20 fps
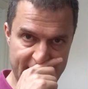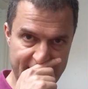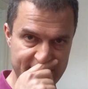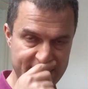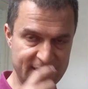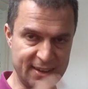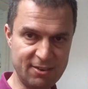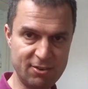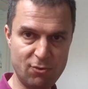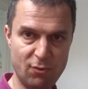
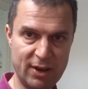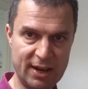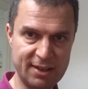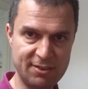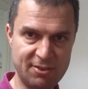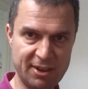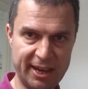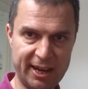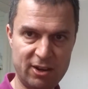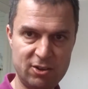I didn't
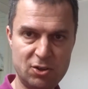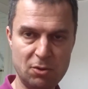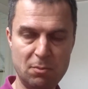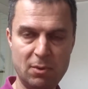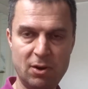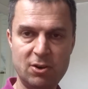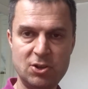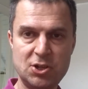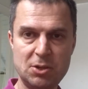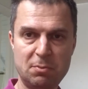really dare to
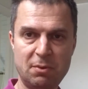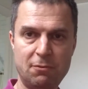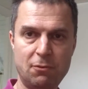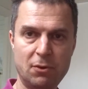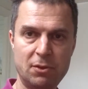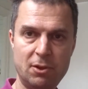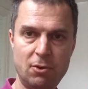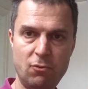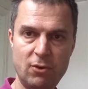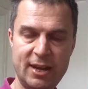merge it
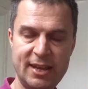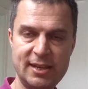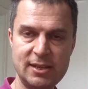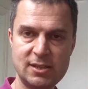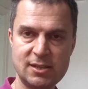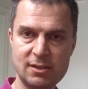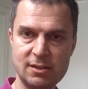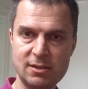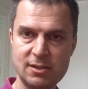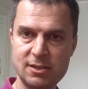before the
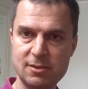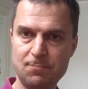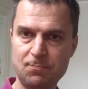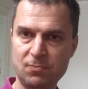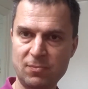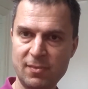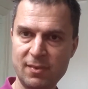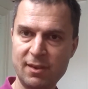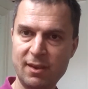release, since